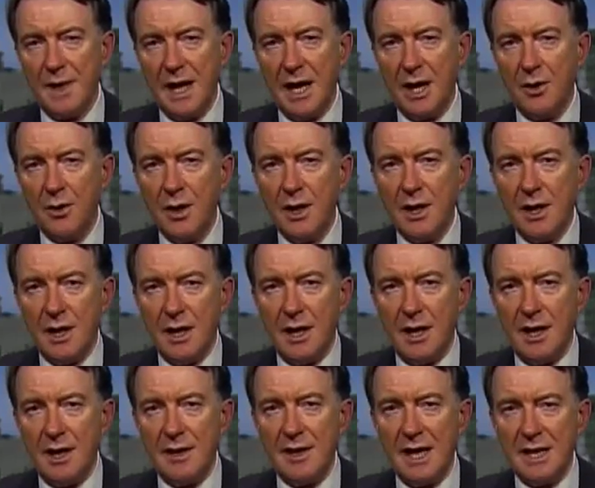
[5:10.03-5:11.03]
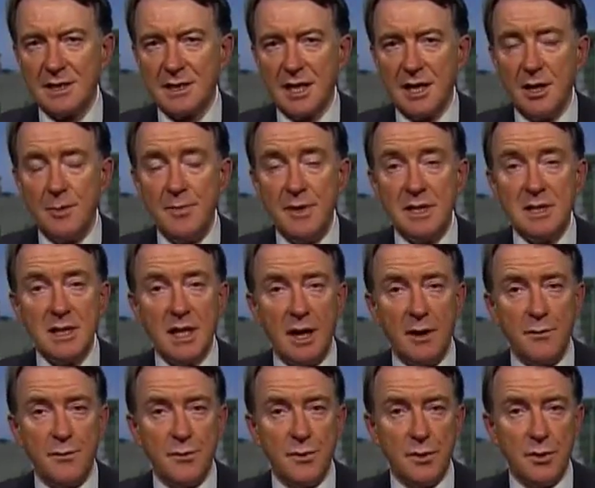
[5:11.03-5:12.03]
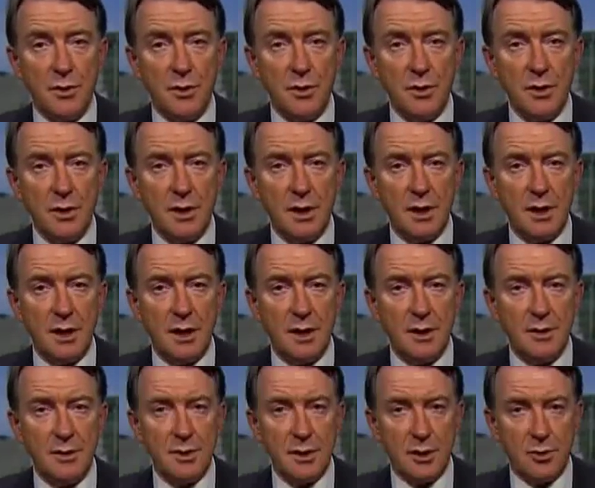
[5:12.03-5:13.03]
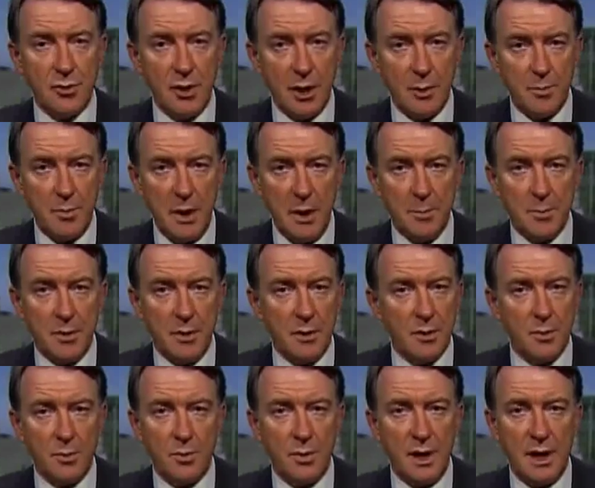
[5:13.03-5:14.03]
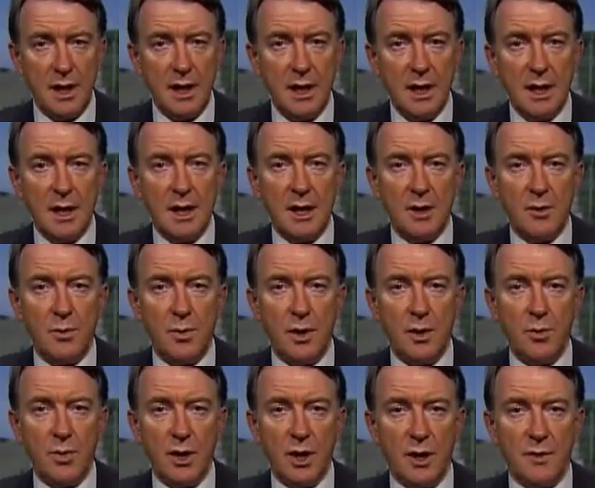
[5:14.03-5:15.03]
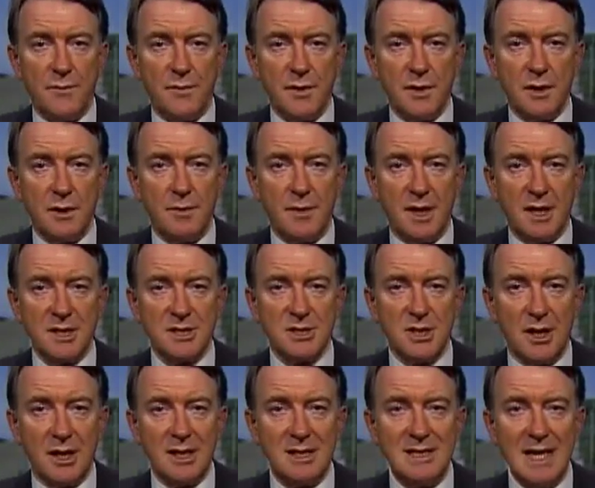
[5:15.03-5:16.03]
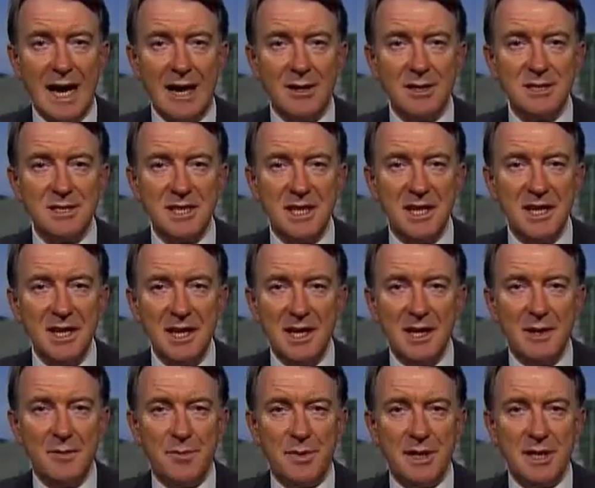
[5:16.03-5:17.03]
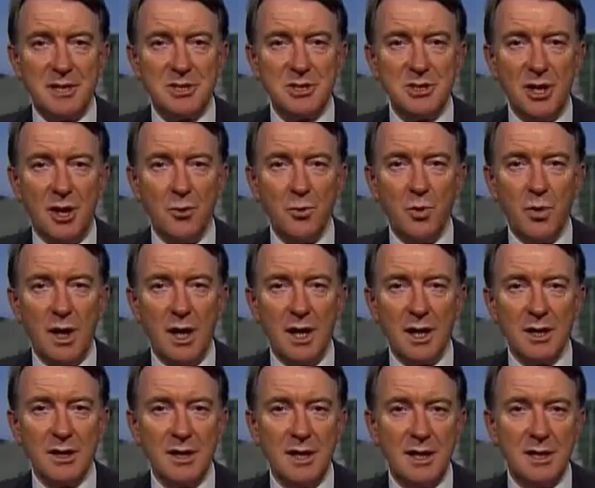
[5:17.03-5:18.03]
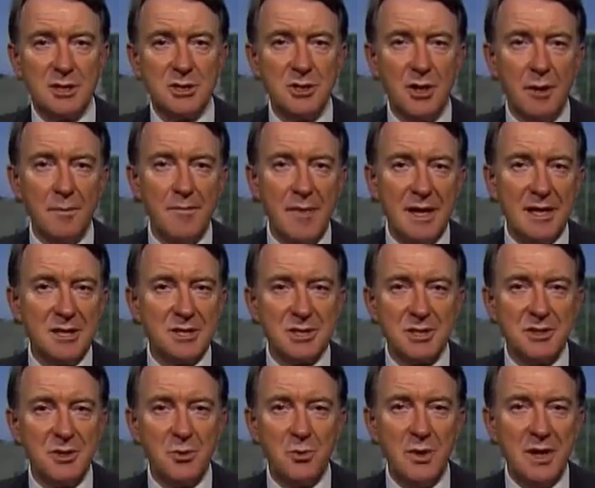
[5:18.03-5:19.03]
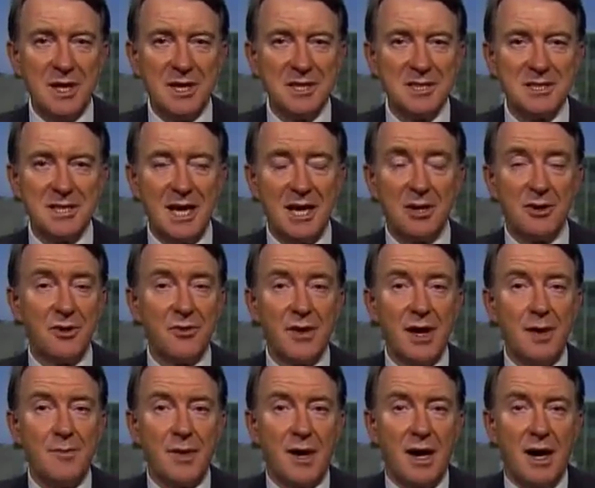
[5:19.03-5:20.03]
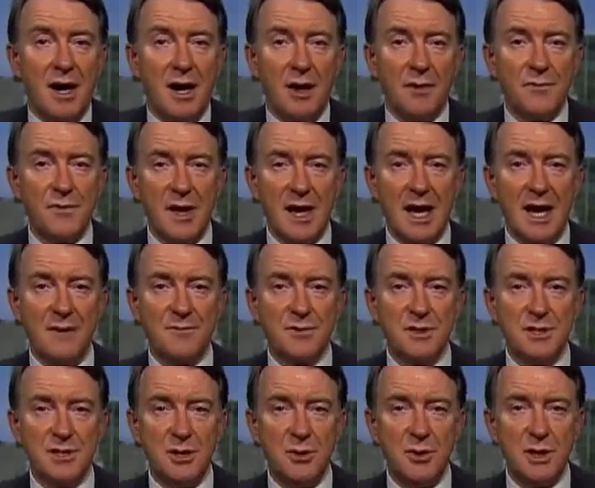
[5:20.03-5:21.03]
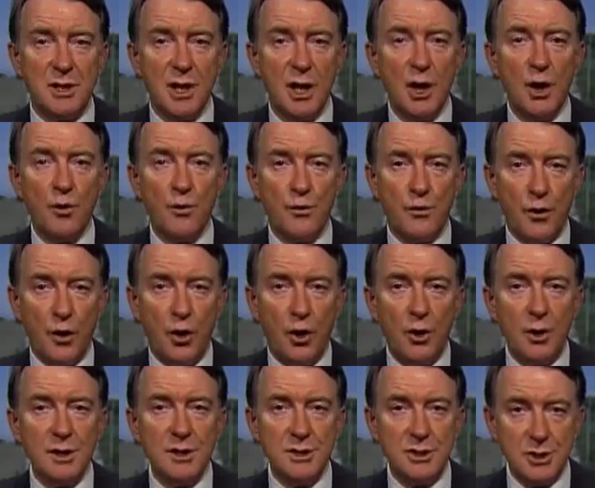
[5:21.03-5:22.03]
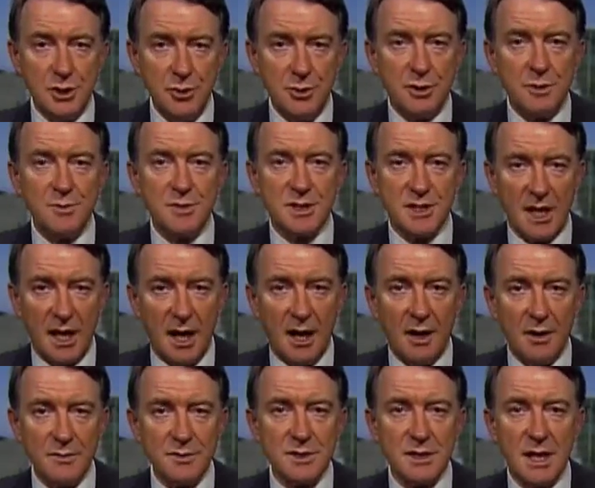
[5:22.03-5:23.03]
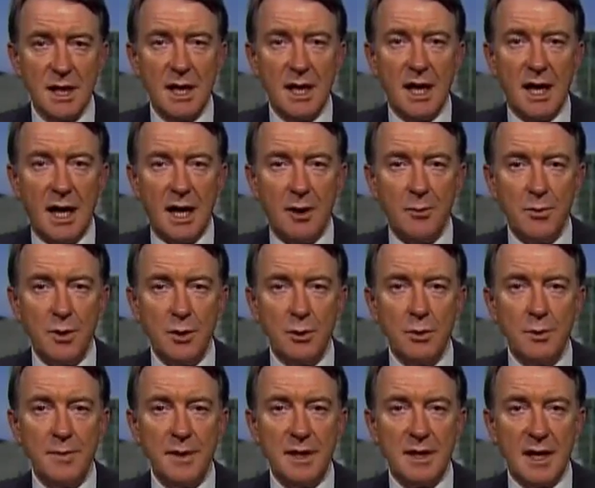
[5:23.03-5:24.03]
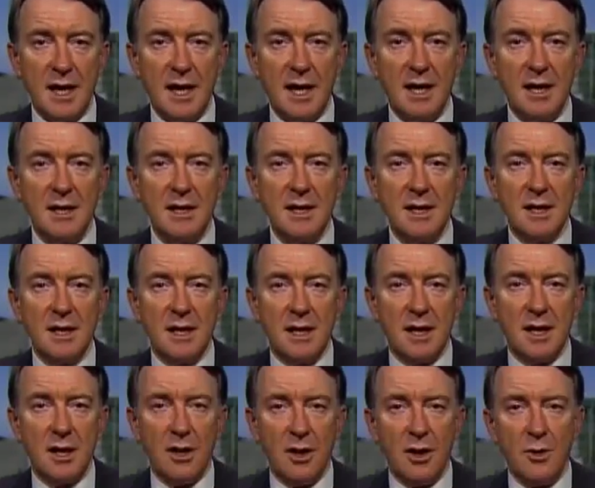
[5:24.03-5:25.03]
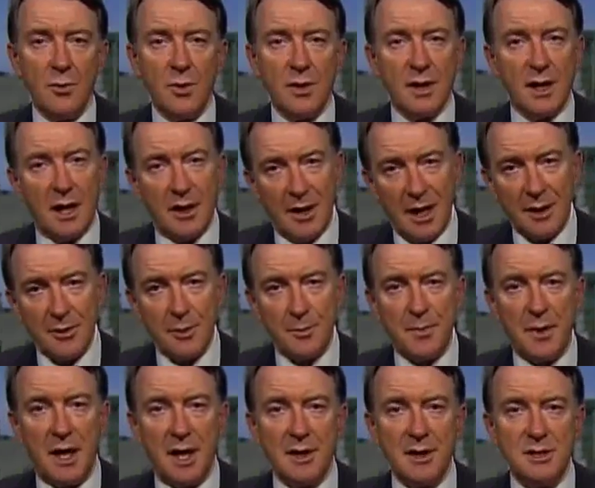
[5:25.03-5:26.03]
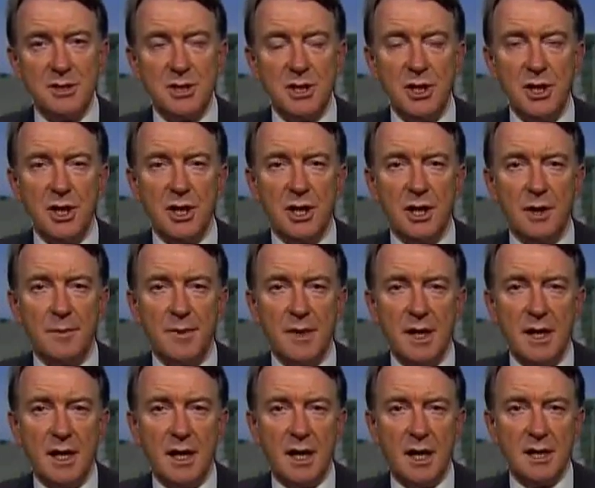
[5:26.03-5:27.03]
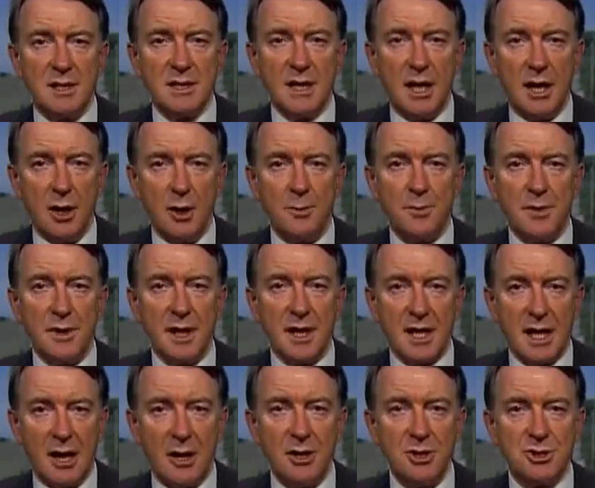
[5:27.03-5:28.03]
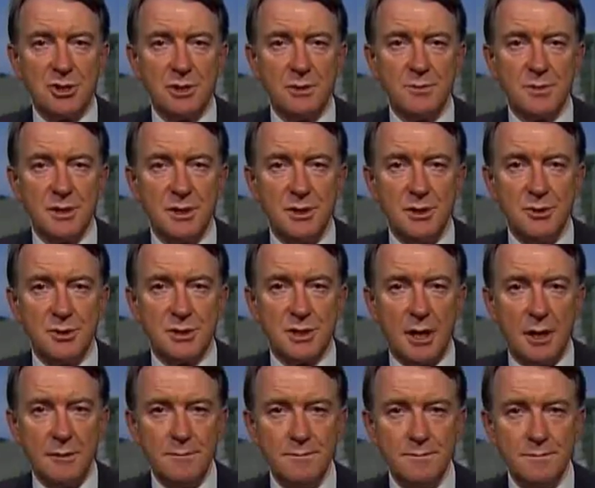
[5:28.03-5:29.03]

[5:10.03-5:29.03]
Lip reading: Now, that's going to be tough for the Greek people, and we offer them our solidarity, but it's not work, it's not medicine that we can take on their behalf. They have to do it for and to themselves, and we will be there along with our other partners in Europe to help and encourage them to do so.